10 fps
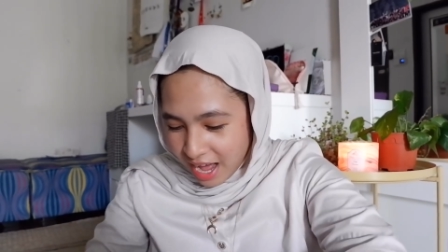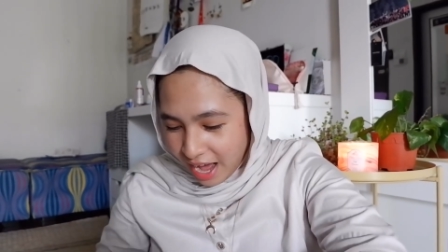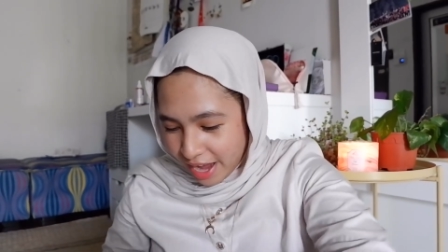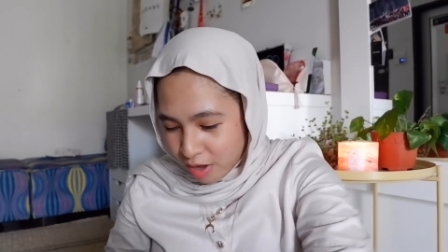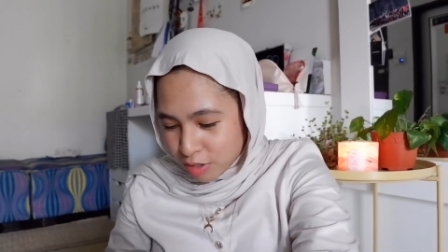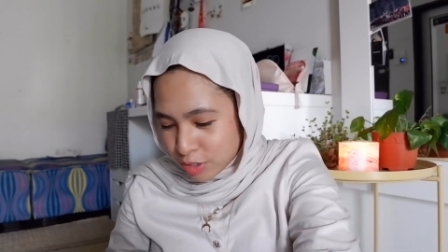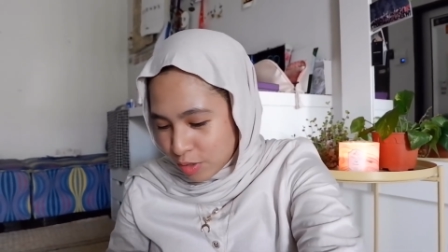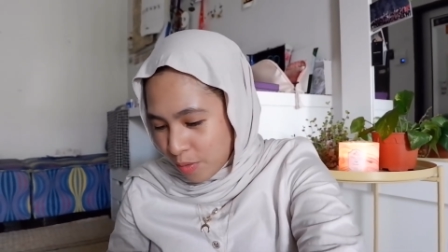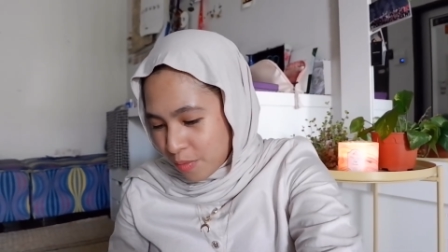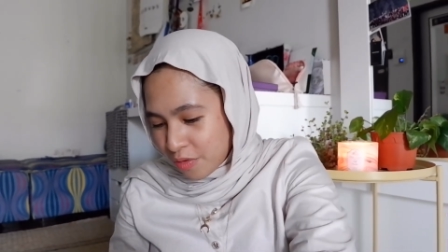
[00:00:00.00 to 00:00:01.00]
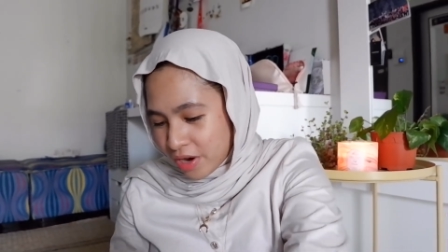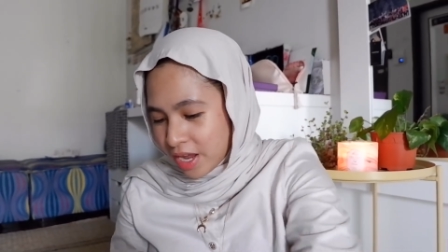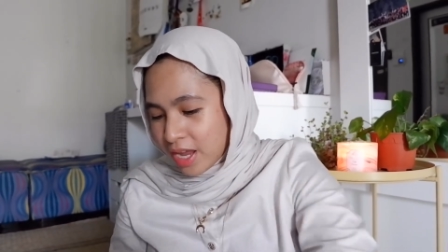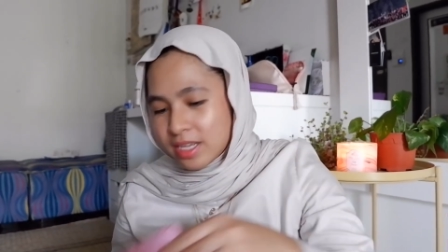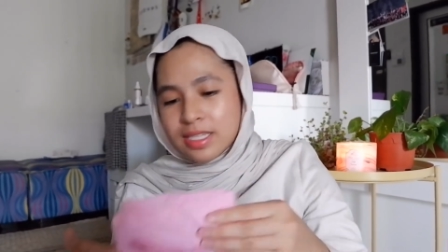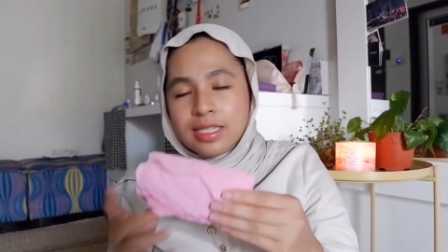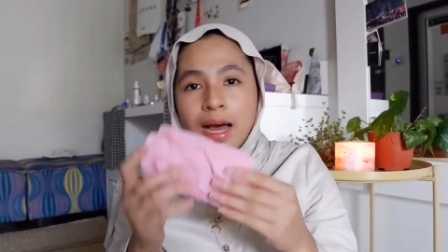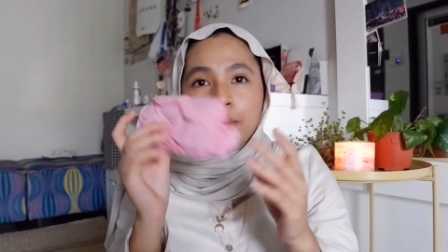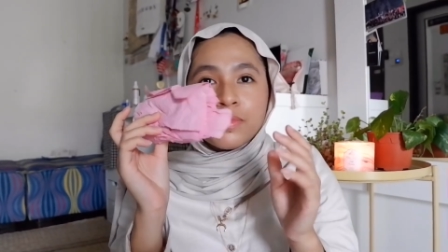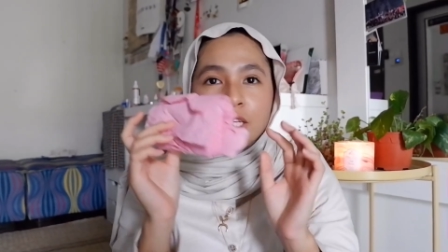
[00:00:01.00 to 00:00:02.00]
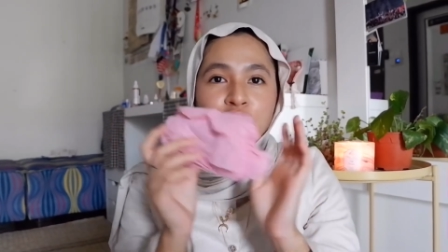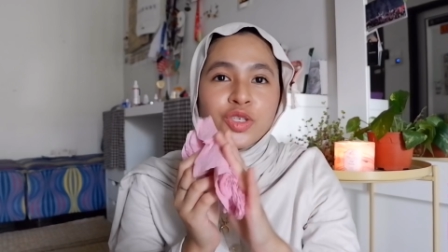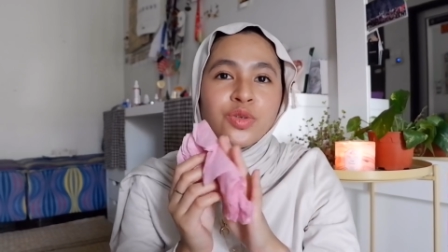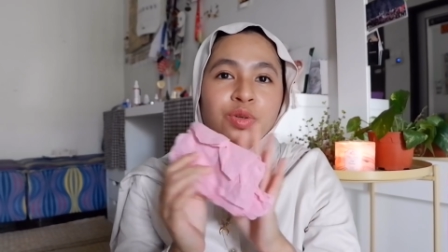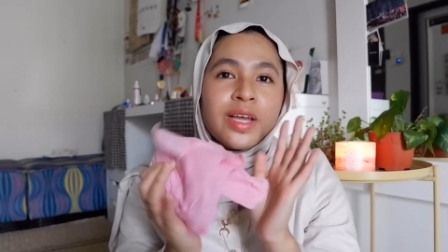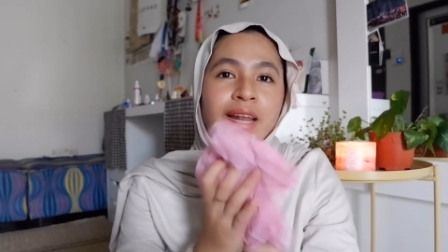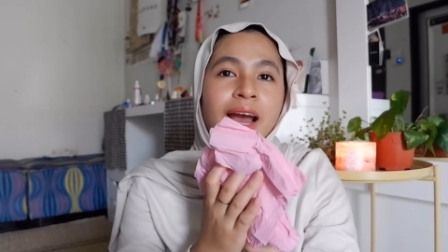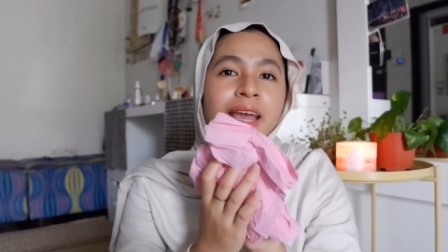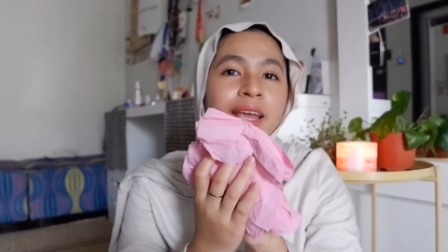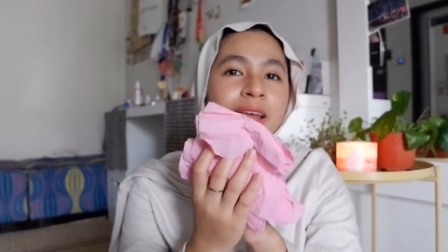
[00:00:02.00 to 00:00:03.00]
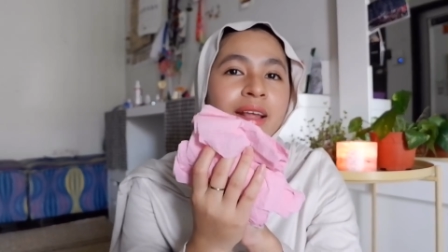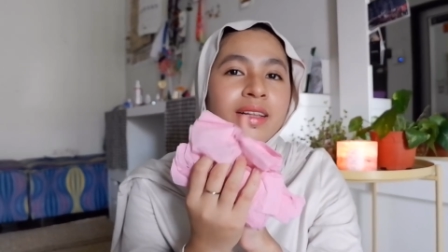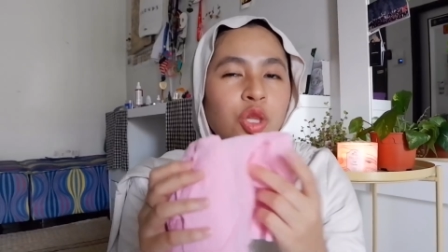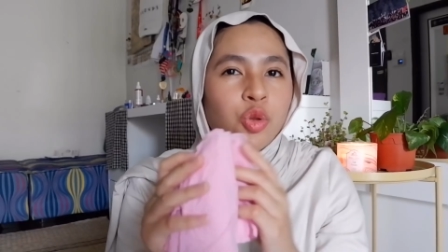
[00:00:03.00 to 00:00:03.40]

I also bring some tissue that I